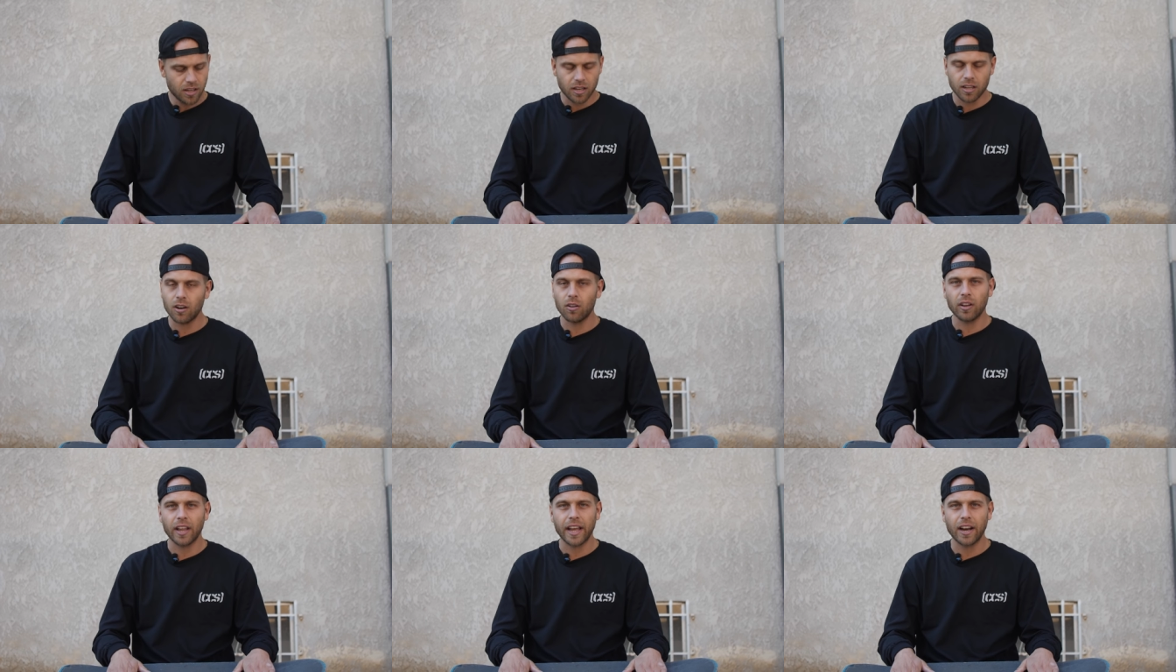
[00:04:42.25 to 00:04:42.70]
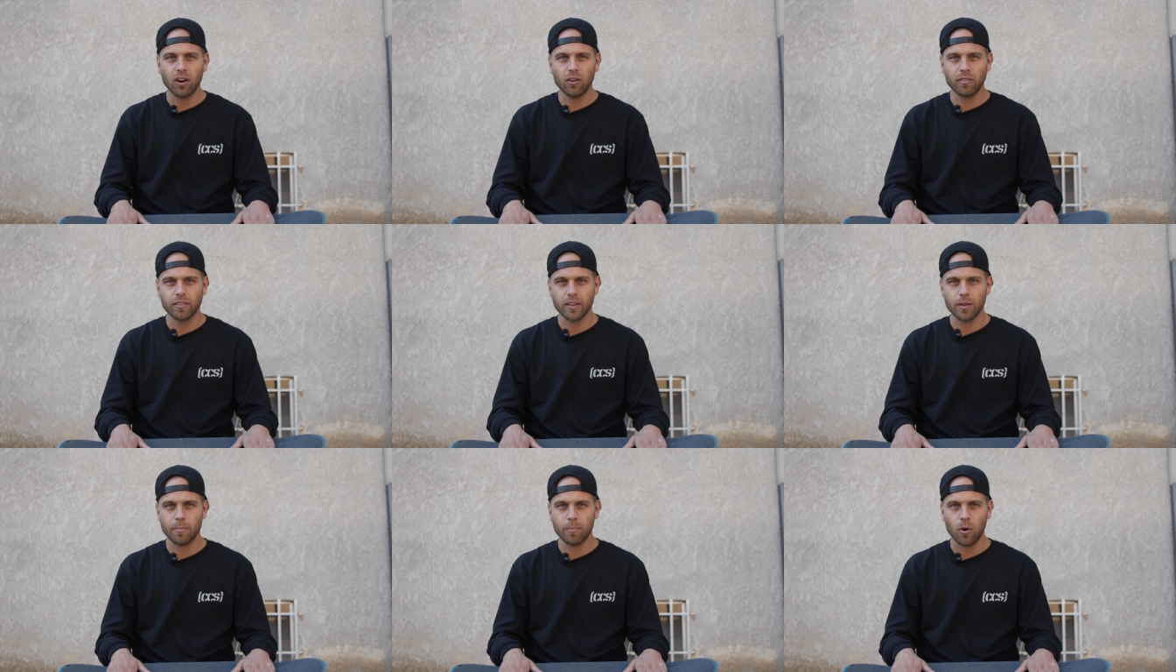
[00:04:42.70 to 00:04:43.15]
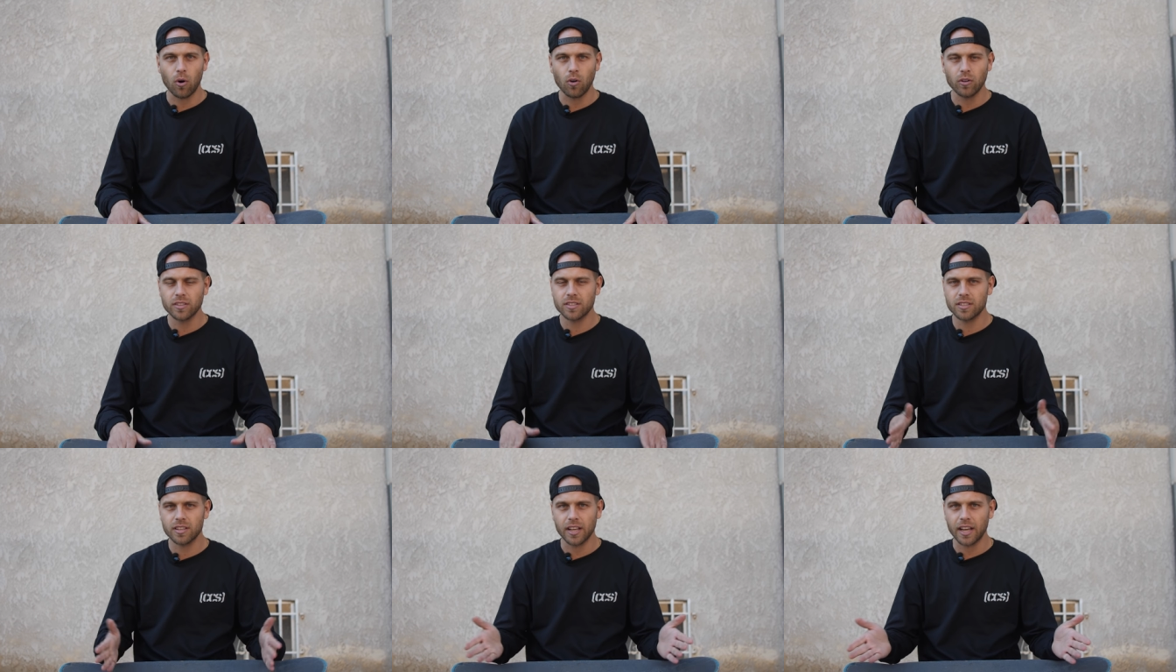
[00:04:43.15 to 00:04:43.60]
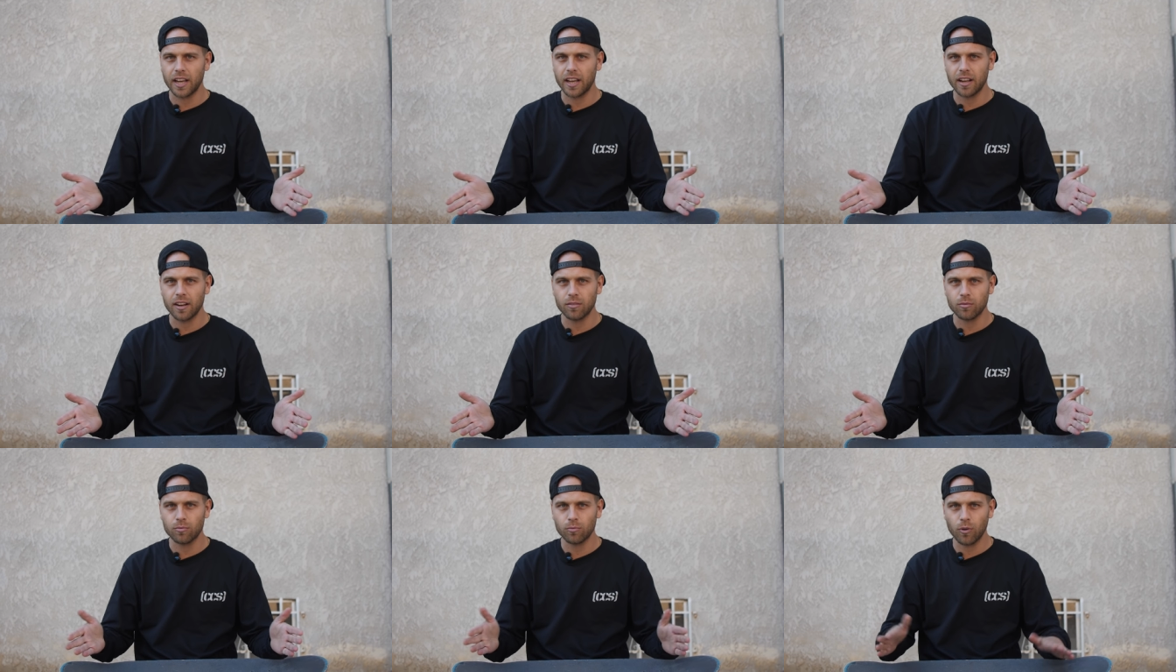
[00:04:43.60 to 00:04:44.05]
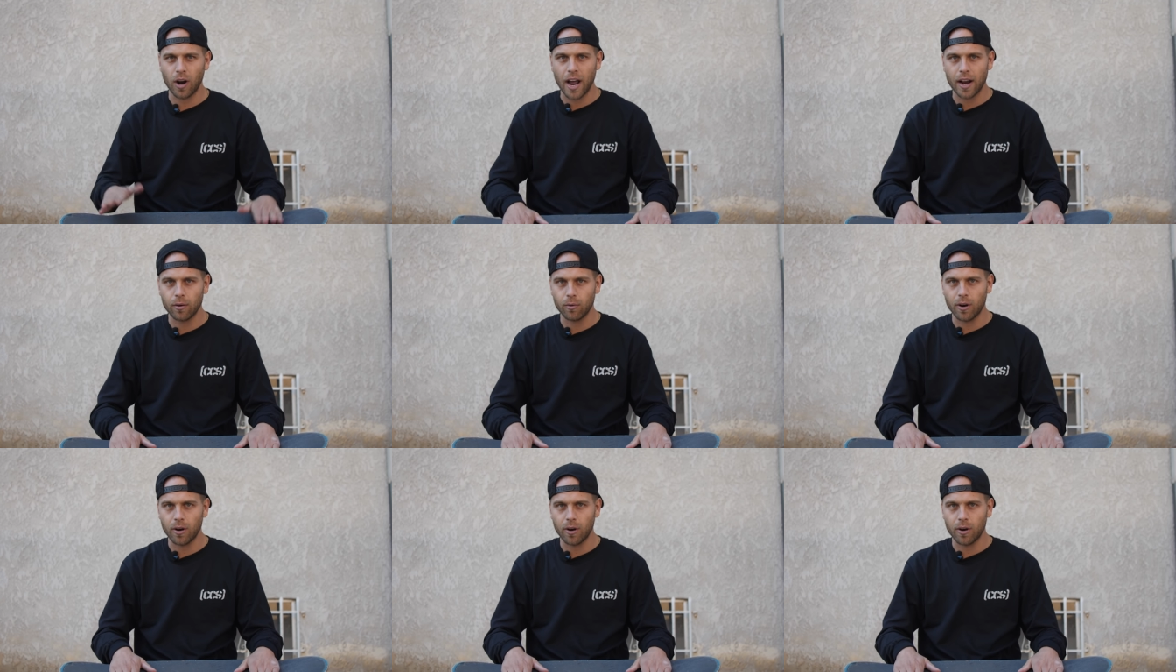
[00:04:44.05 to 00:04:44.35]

you know, land over the bolts and ride